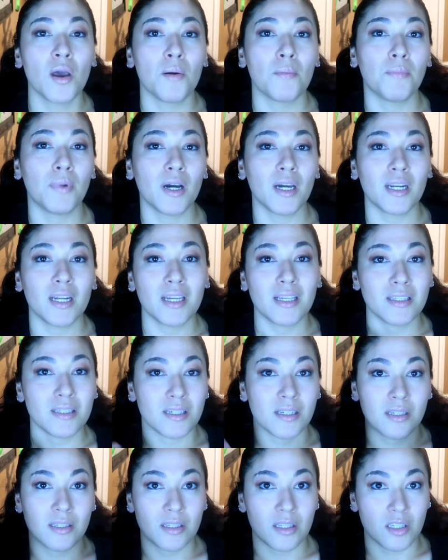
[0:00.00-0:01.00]
But it
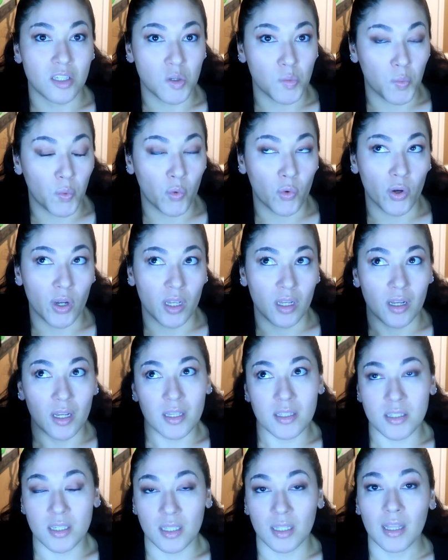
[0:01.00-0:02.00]
didn't disappoint.
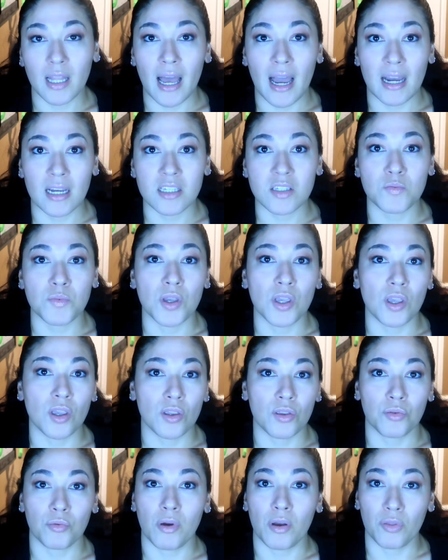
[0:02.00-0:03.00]
It did last
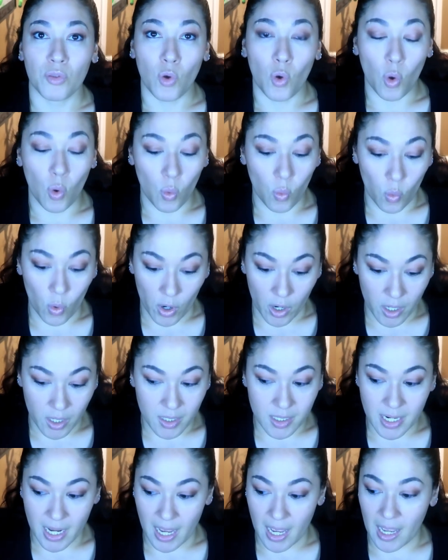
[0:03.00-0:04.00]
me throughout the whole
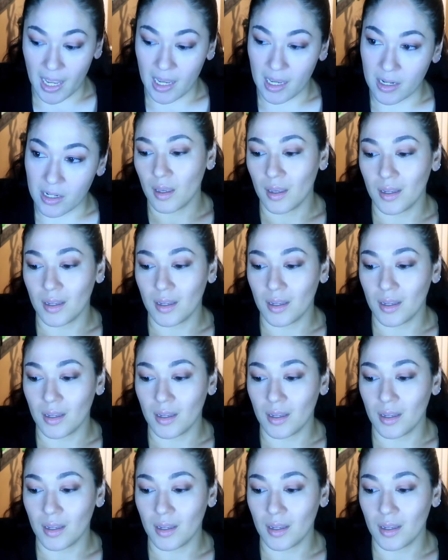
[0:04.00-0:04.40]
work day.